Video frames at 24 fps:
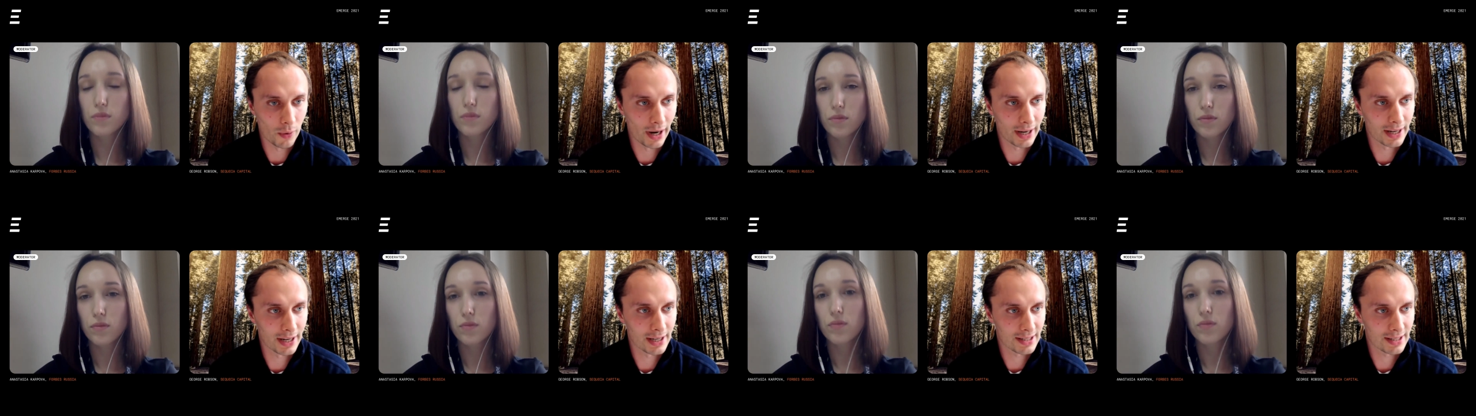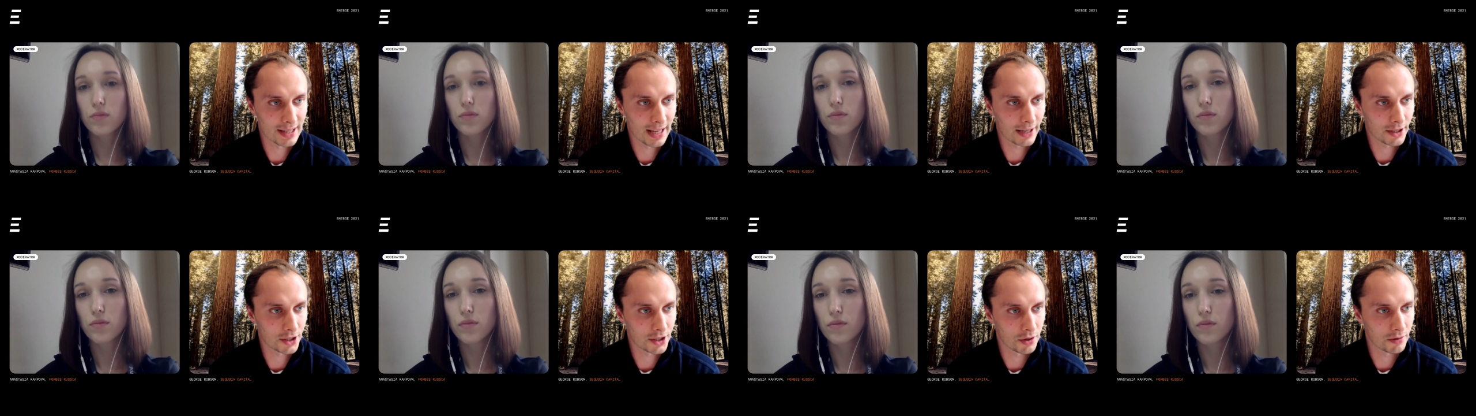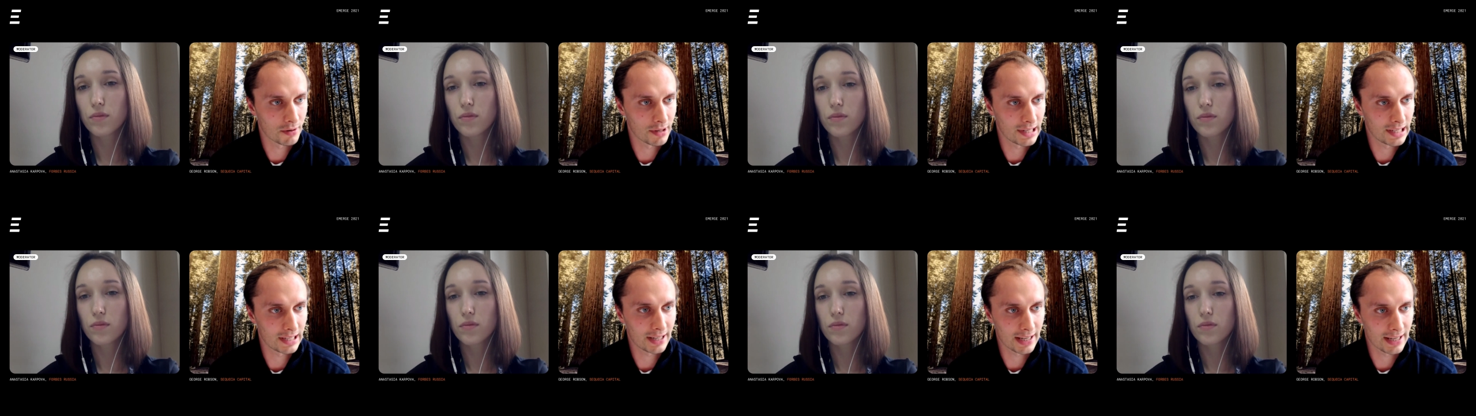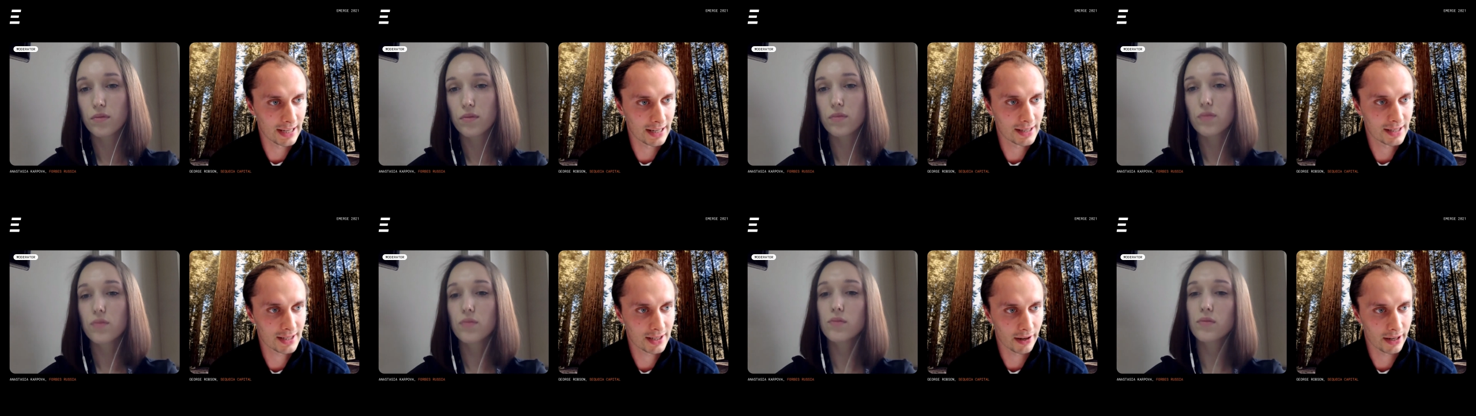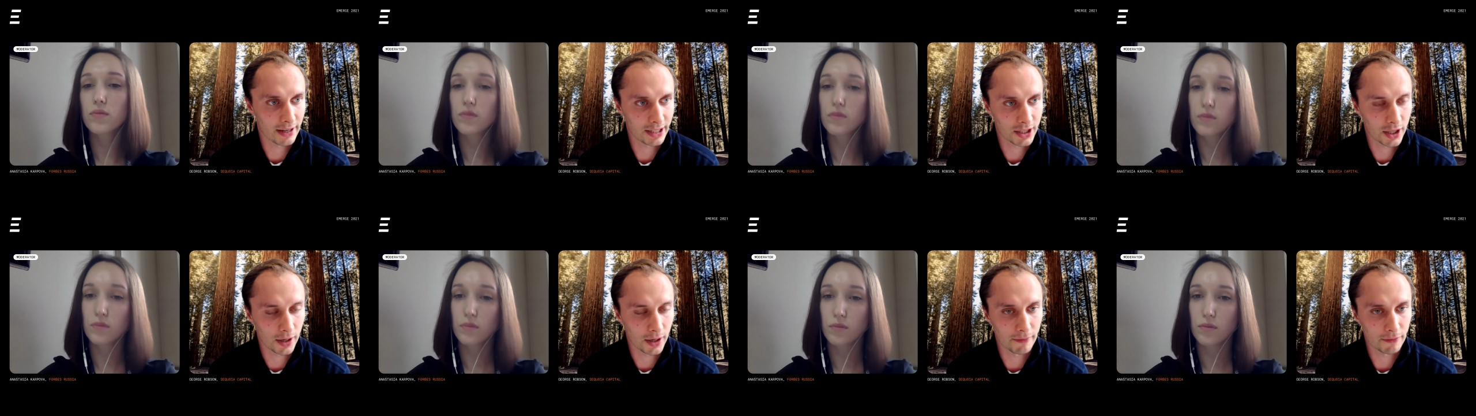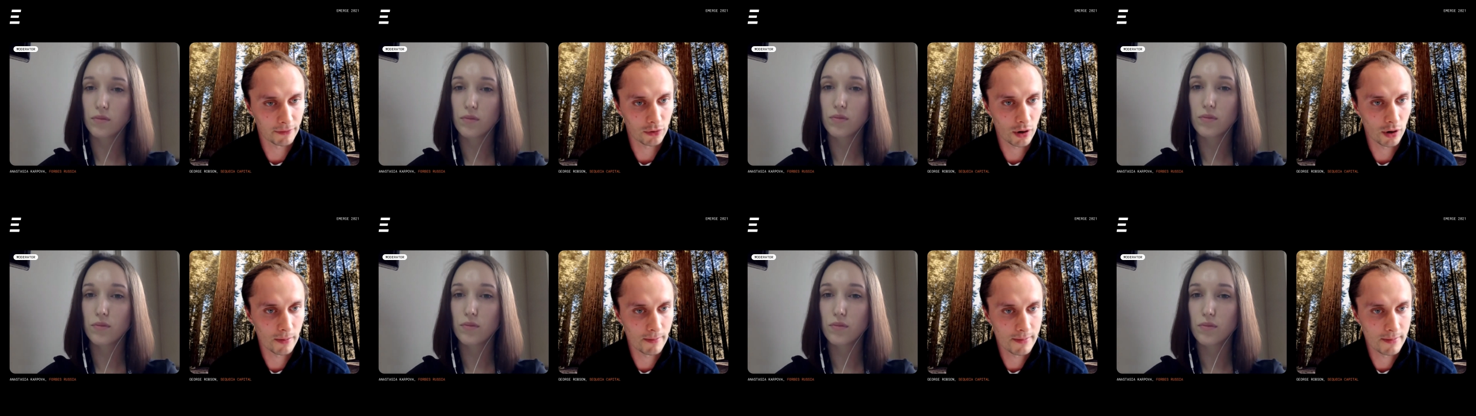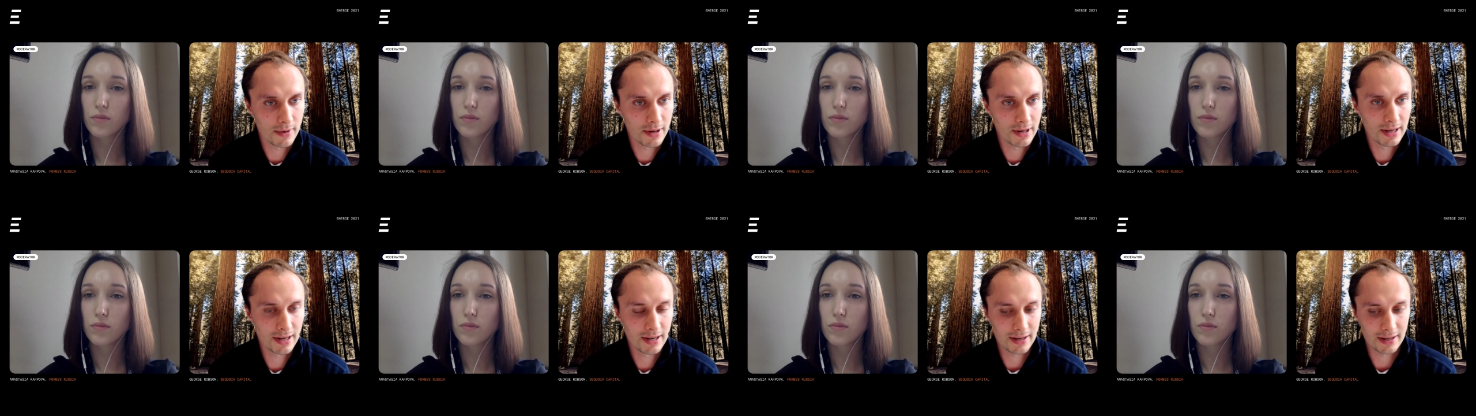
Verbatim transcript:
Speaker 1: where does that unique insight come from